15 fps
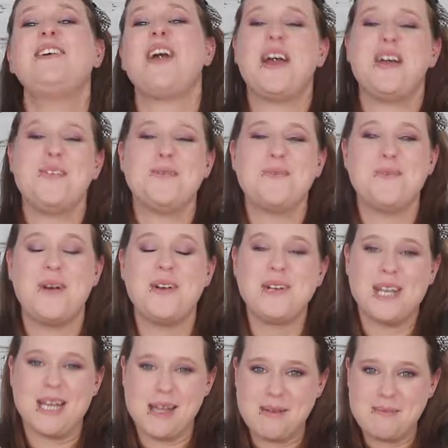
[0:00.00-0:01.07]
and
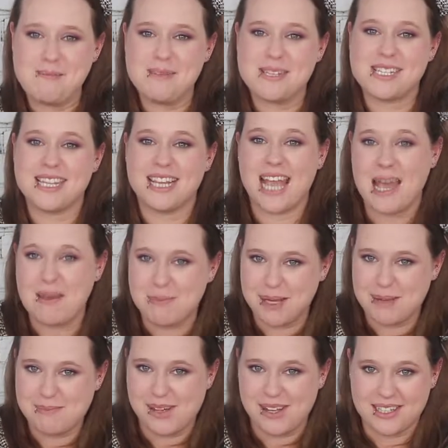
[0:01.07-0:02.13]
welcome to the
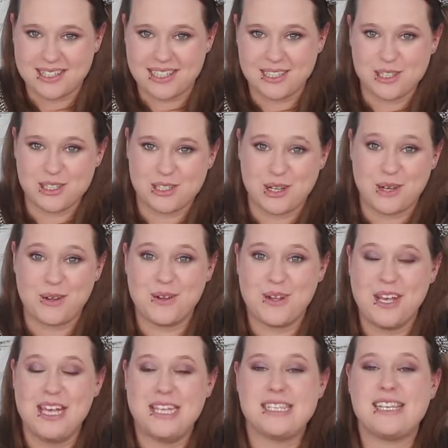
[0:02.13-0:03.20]
Epic Marketing Show.
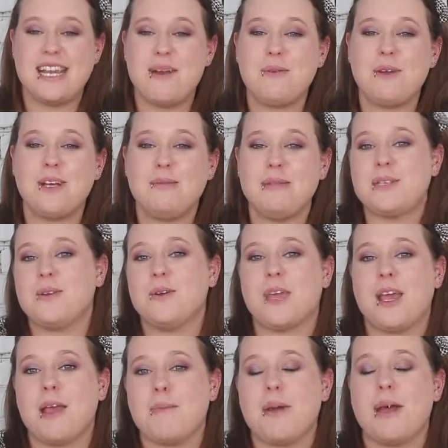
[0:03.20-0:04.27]
Today we're going to be
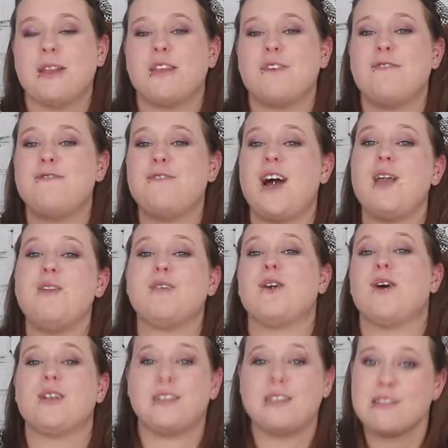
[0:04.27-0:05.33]
talking about the 5
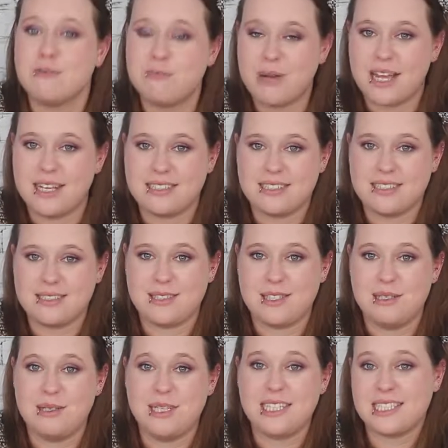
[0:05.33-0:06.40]
cognitive biases
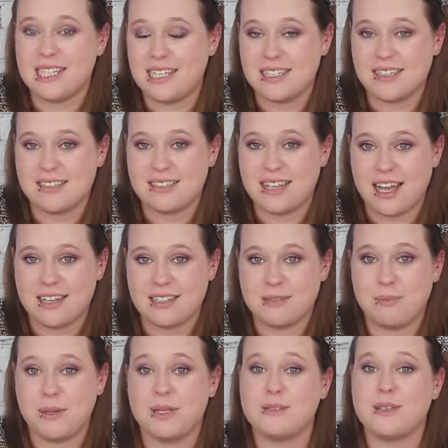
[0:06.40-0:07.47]
you need to understand
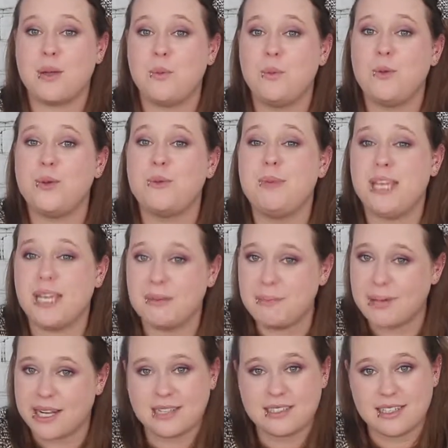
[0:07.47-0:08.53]
because they will be
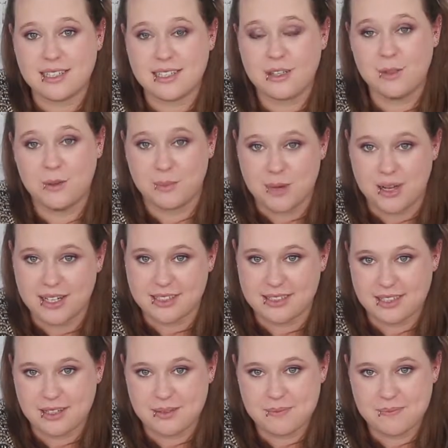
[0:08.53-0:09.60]
impacting your
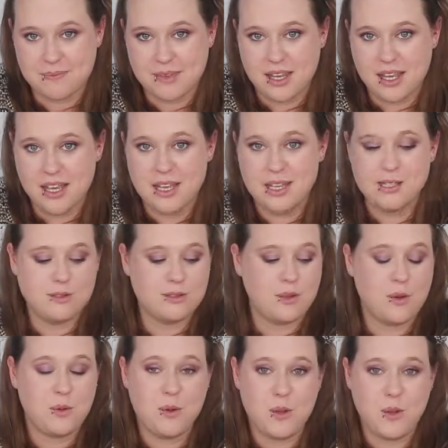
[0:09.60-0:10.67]
marketing.
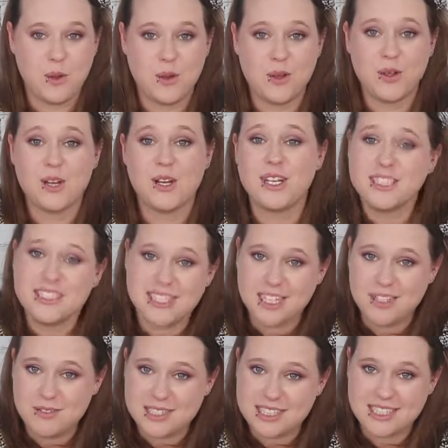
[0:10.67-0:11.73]
So, got a lot to
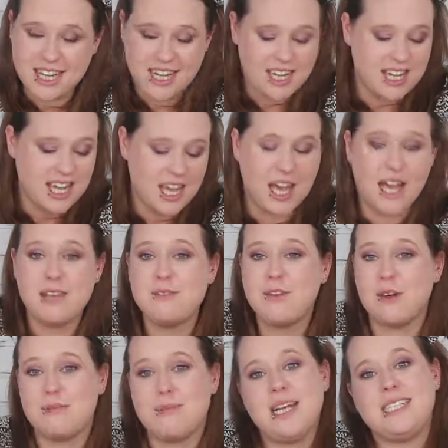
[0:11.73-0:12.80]
cover today. I've
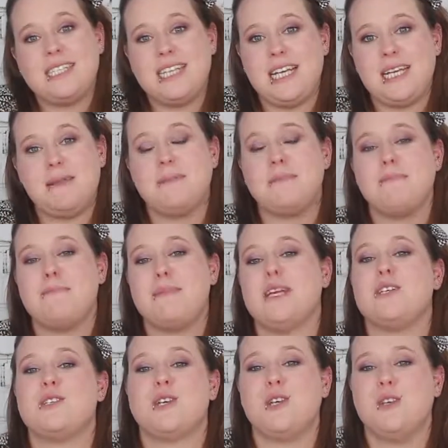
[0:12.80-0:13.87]
got my tea,
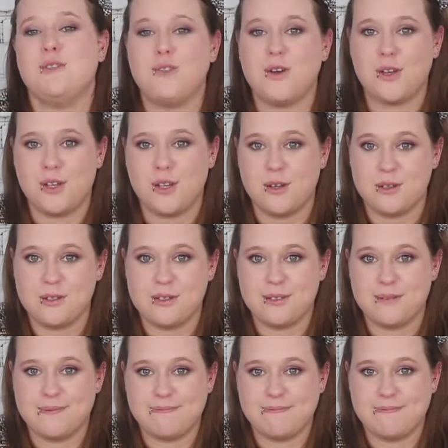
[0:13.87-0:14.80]
make sure you've got yours.